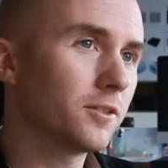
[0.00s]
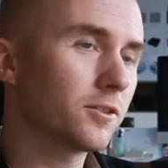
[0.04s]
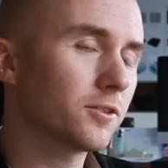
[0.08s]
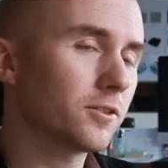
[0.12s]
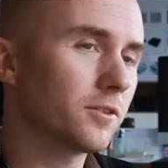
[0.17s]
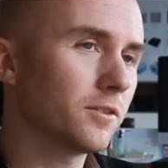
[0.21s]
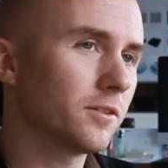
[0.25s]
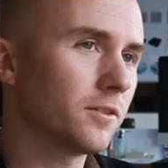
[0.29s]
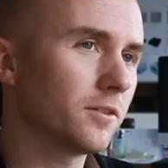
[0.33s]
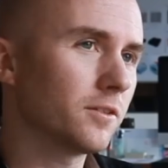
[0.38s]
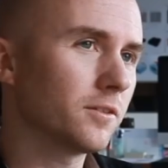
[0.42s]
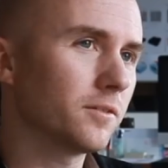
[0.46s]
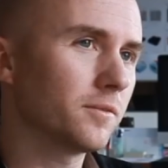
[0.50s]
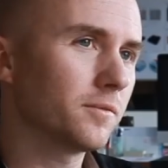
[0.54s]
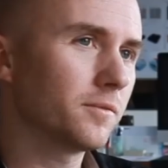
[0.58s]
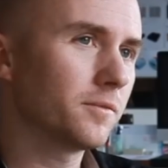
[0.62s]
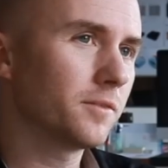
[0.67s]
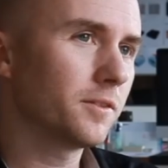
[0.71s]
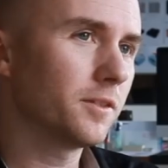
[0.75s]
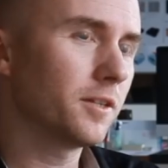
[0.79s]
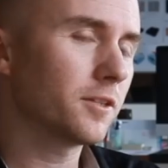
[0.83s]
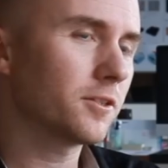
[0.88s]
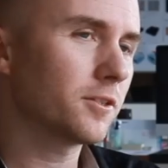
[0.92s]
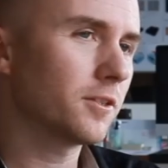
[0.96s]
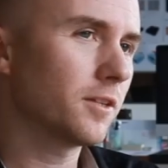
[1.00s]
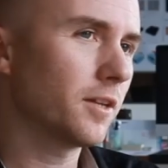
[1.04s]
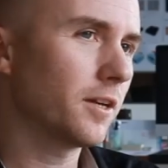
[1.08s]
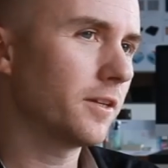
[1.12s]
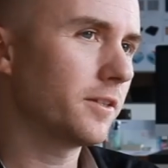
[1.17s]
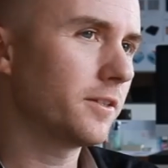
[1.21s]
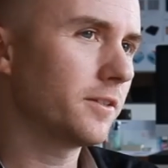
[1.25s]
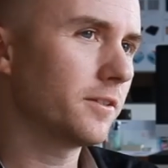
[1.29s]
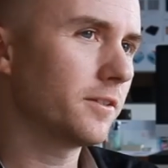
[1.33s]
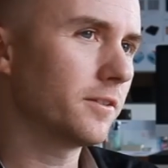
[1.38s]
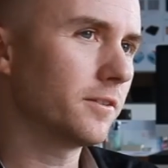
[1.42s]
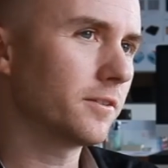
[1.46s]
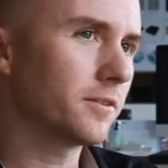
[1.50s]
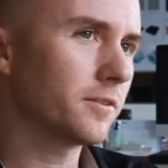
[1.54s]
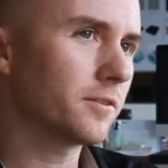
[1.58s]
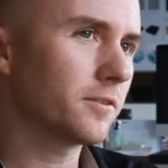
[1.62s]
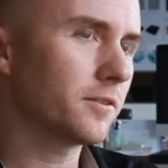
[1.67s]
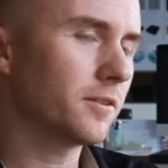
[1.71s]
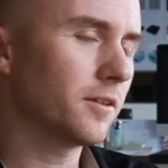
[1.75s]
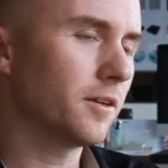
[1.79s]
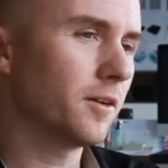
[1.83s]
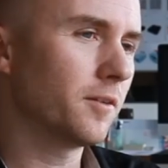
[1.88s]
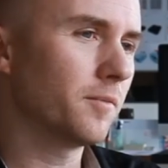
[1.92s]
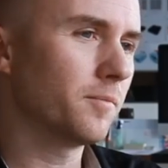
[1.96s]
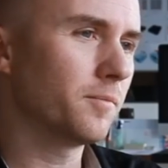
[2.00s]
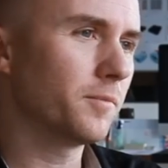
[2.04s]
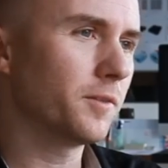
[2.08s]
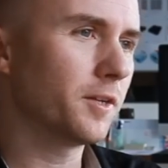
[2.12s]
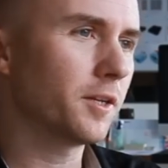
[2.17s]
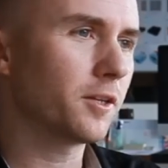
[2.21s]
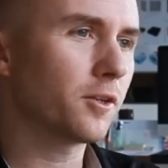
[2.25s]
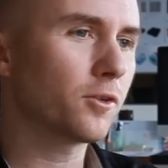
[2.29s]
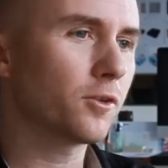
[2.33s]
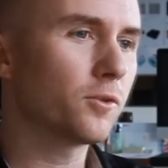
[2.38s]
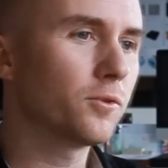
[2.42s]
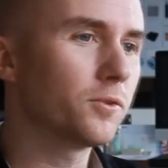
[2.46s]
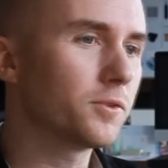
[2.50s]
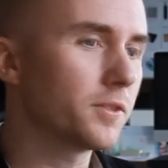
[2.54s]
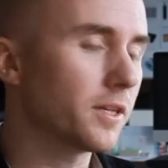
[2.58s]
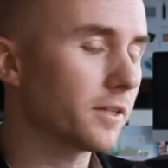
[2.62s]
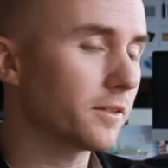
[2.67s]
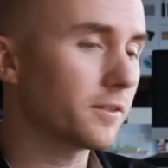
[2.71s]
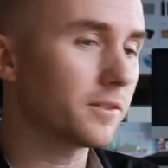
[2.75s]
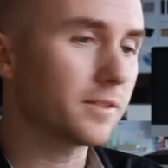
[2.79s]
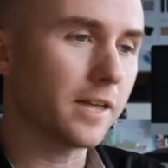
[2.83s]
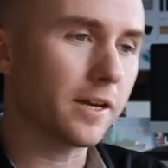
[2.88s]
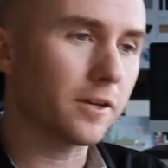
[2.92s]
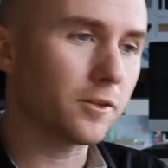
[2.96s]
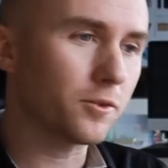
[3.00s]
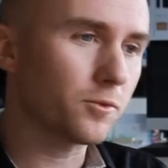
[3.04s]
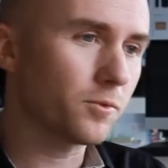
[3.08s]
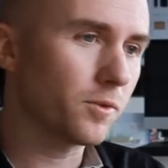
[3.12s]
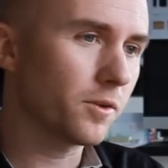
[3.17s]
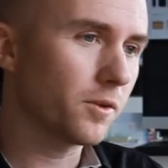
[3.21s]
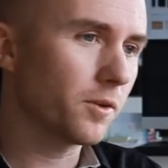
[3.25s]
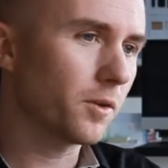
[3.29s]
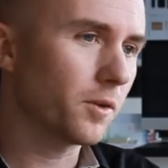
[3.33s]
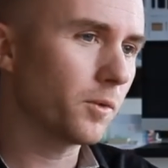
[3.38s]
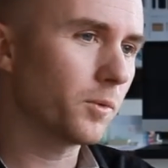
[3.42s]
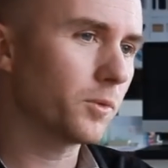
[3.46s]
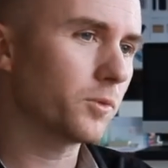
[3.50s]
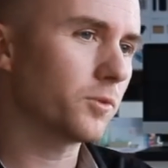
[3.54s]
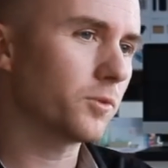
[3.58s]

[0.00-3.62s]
initial ideas. It includes like the sanctuary,